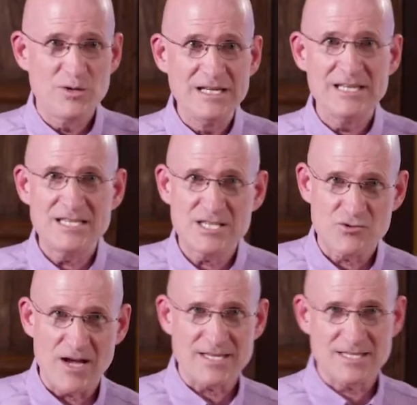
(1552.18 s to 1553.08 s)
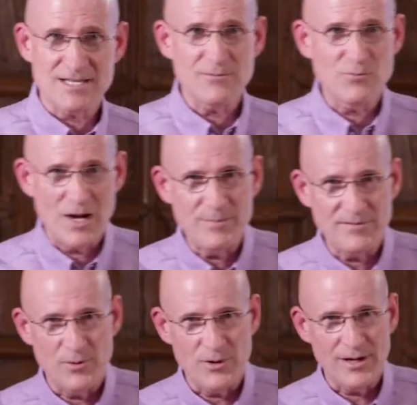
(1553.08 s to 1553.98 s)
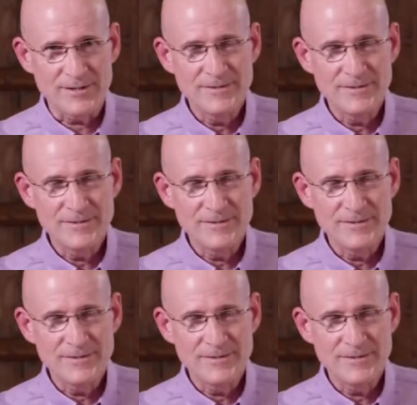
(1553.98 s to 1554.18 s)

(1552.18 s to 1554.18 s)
really stressed right before it.